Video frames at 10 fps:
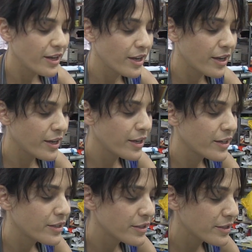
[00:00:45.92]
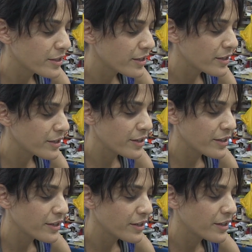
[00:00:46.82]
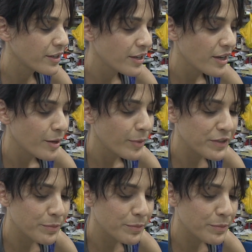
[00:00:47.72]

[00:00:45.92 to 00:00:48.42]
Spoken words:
And I